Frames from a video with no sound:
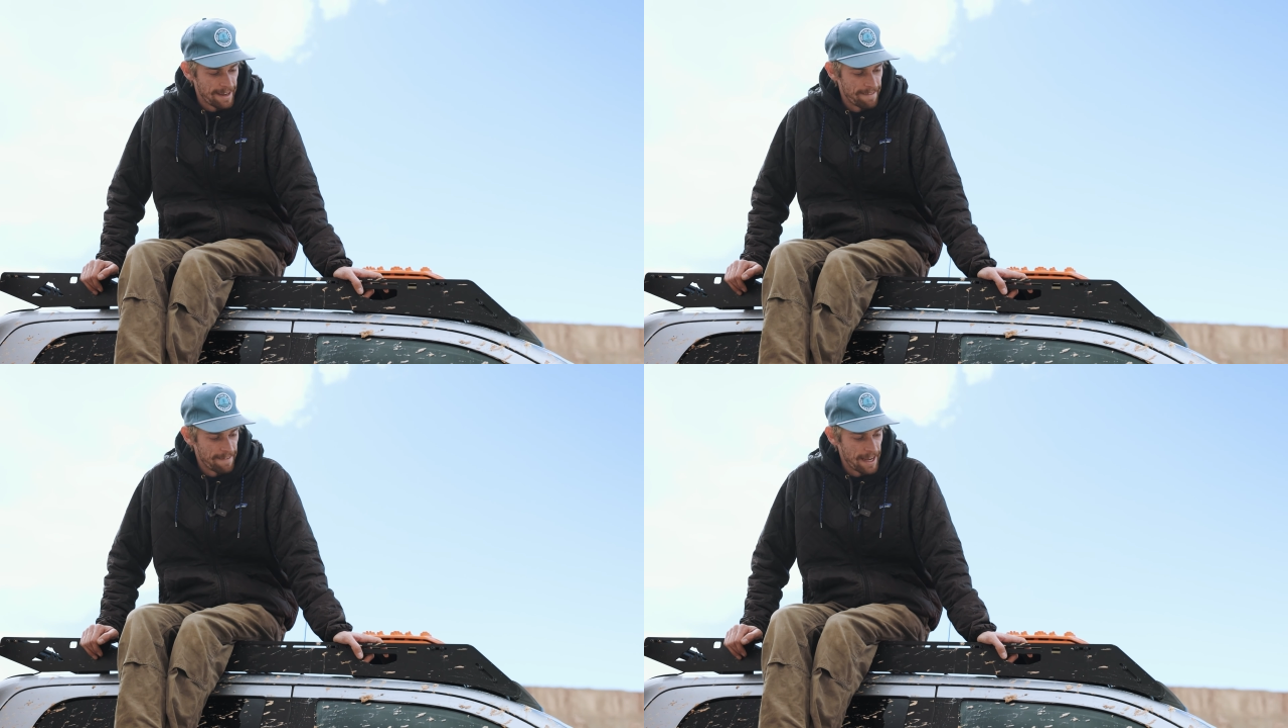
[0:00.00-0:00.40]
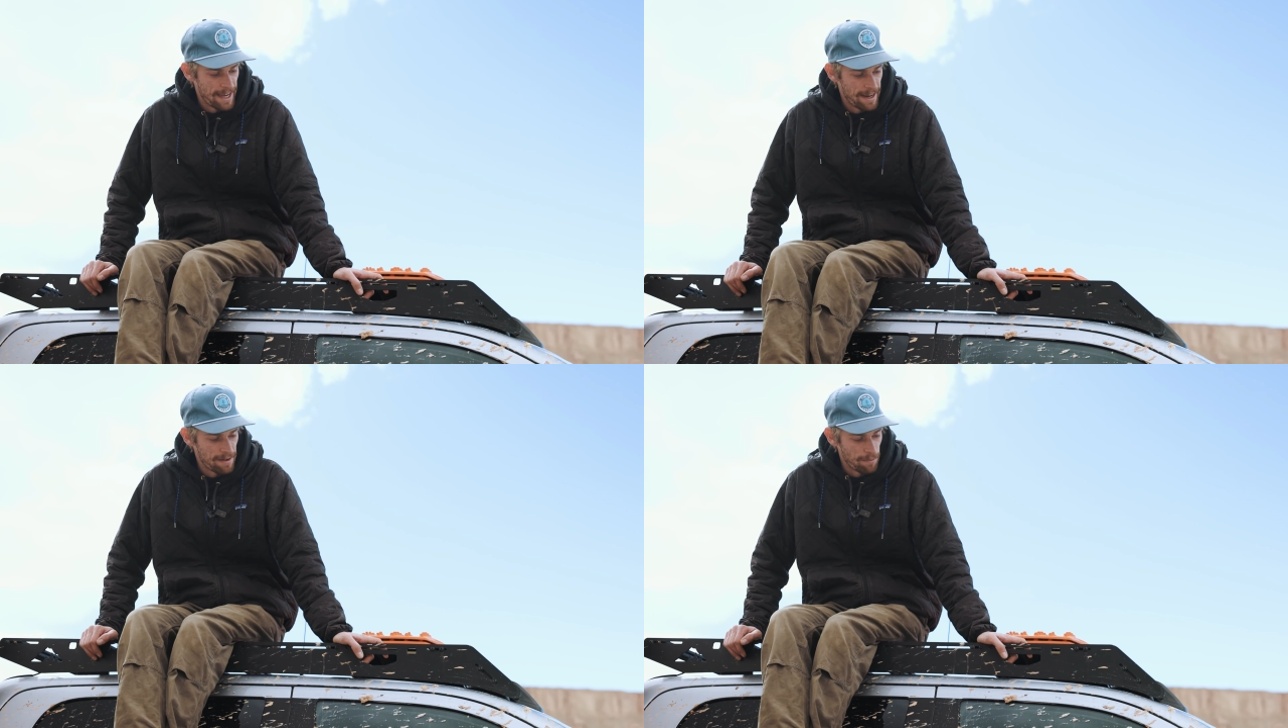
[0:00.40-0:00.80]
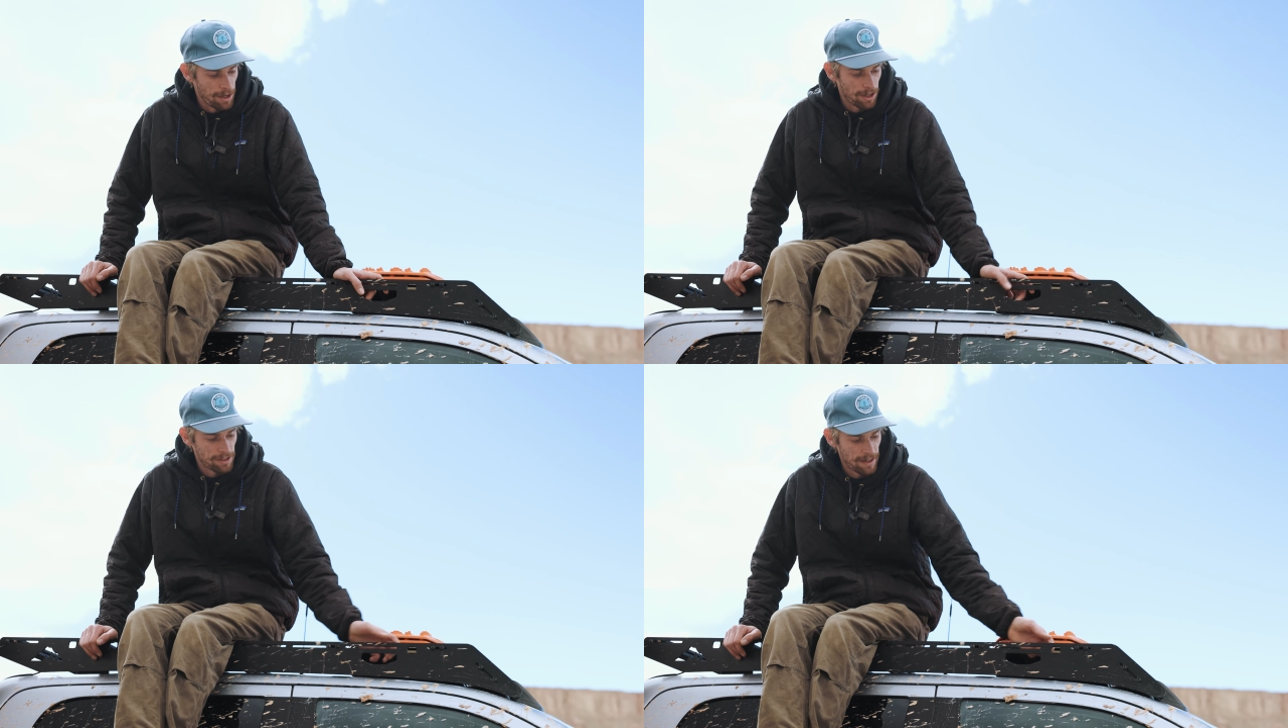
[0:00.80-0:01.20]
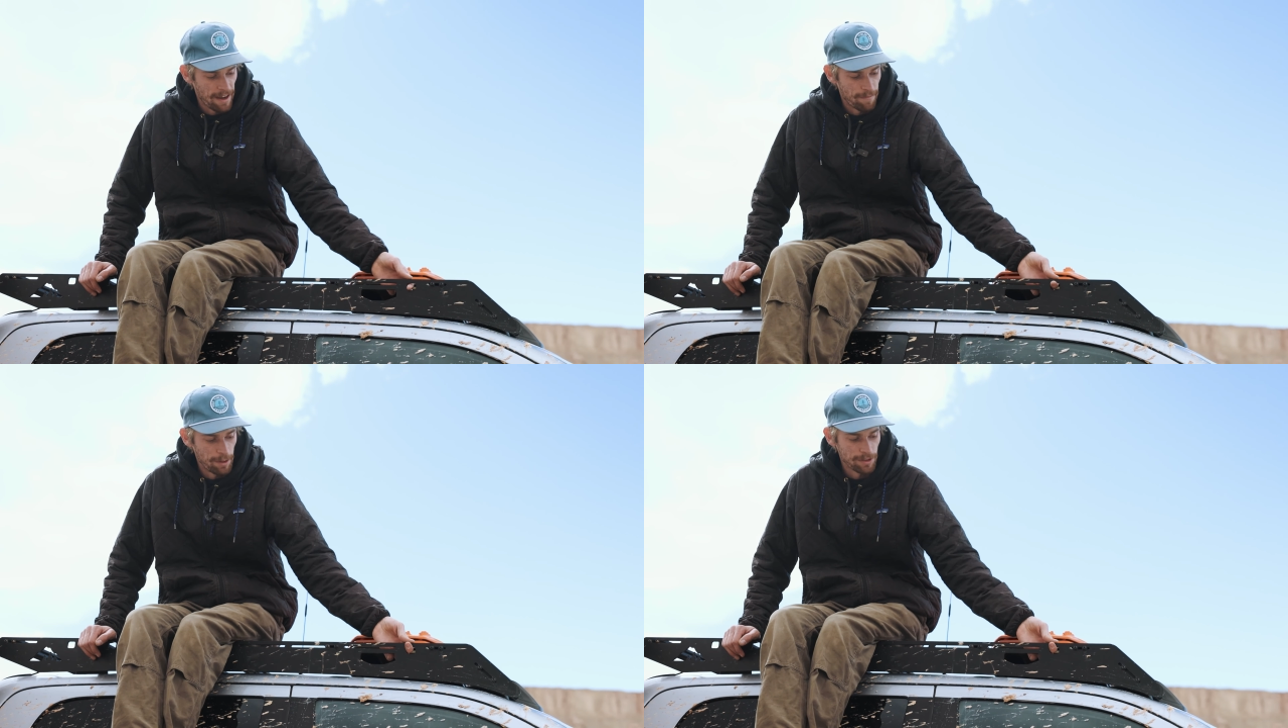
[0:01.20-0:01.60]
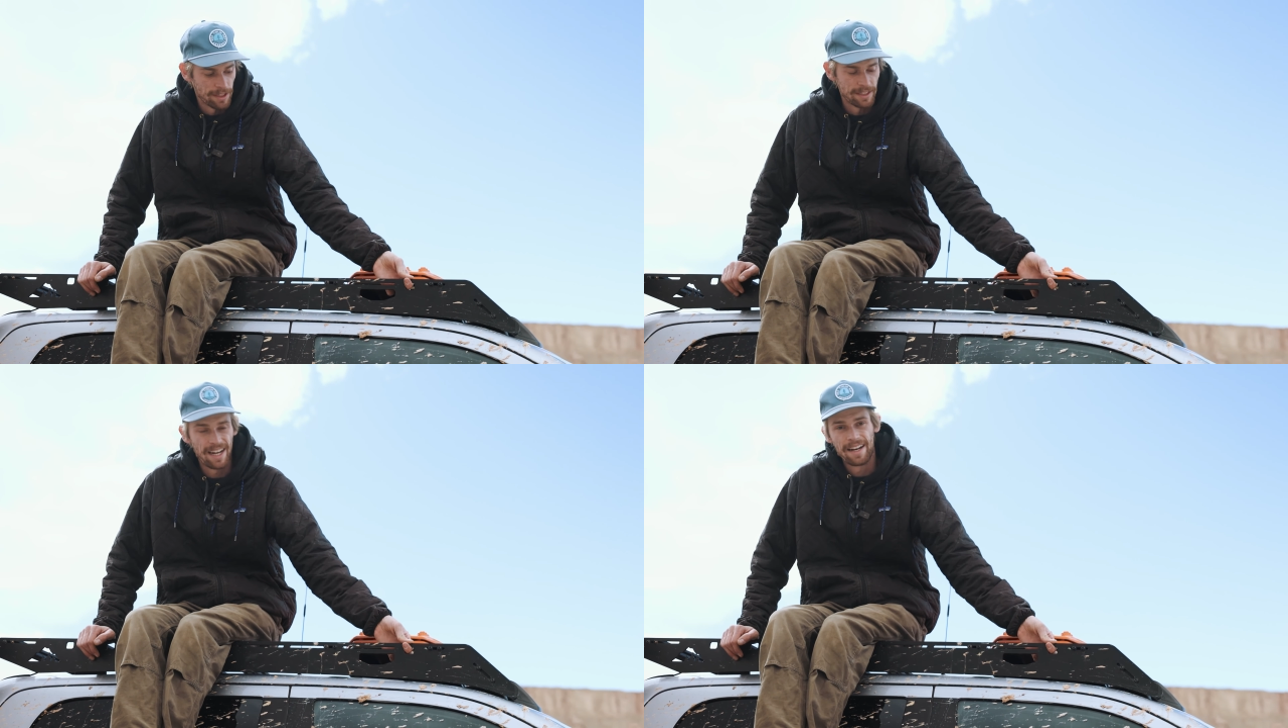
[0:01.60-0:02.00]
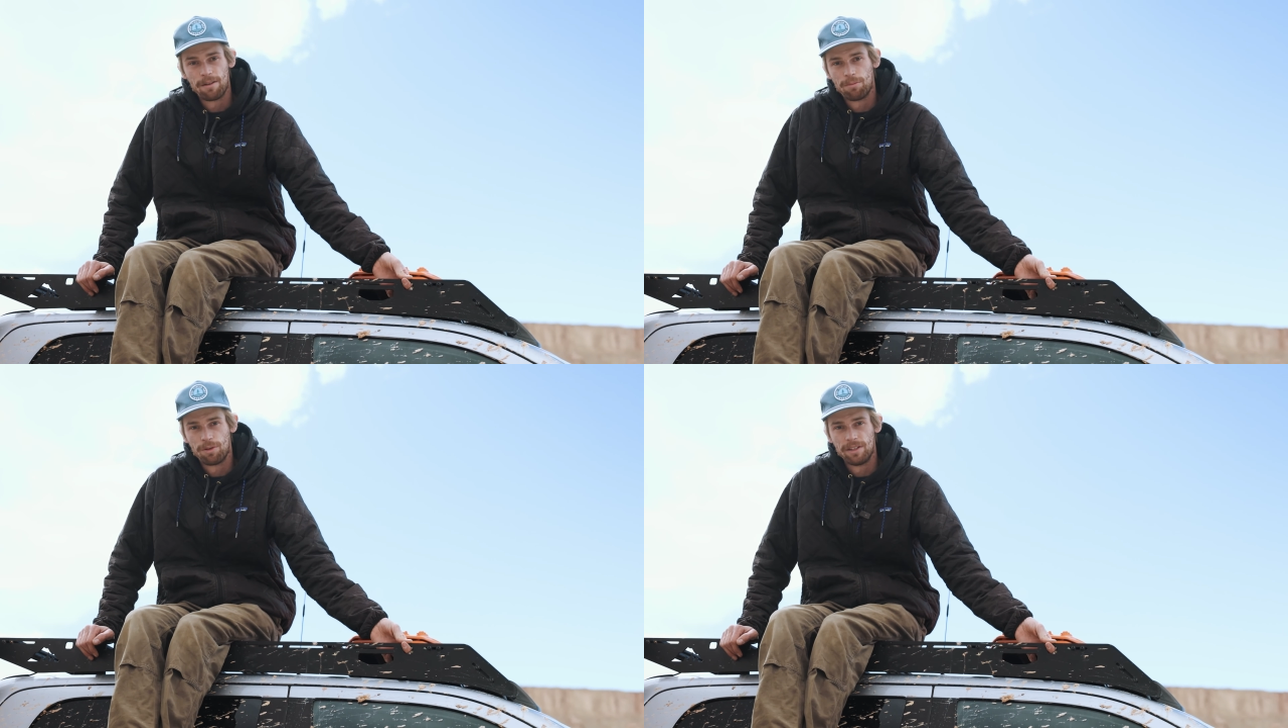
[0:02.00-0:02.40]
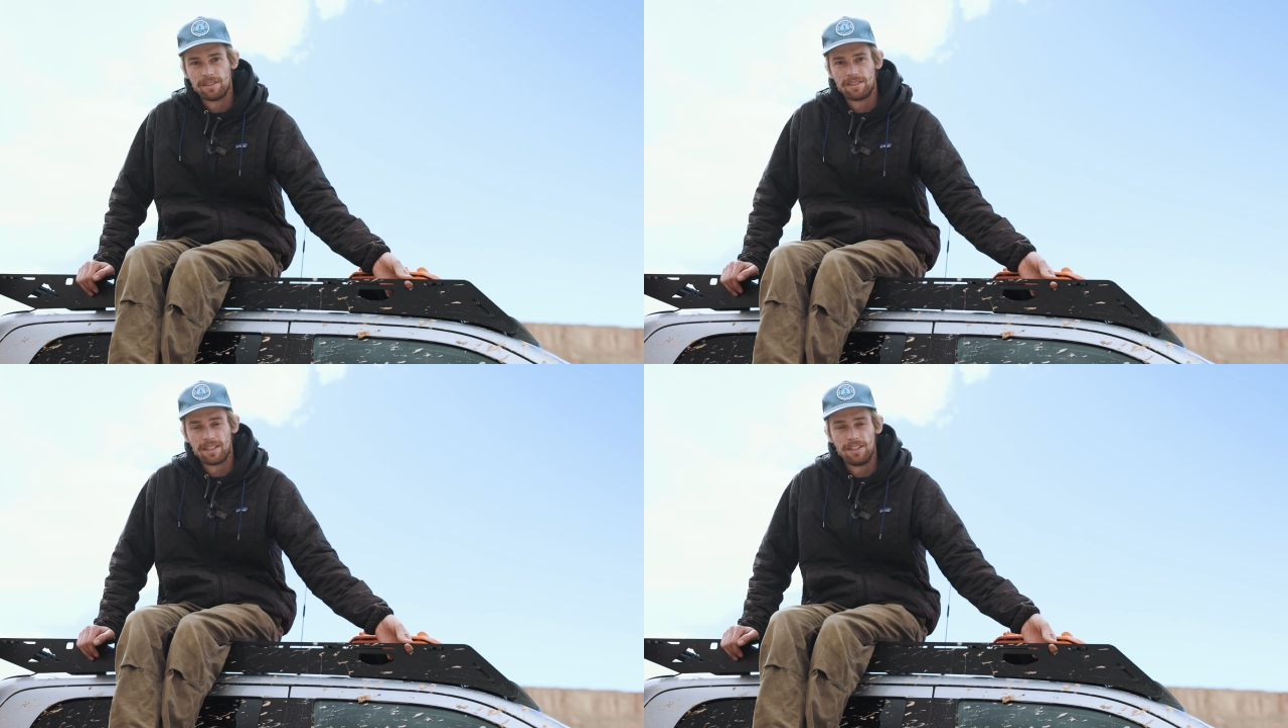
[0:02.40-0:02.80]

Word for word: And then we also have built-in tie-down points.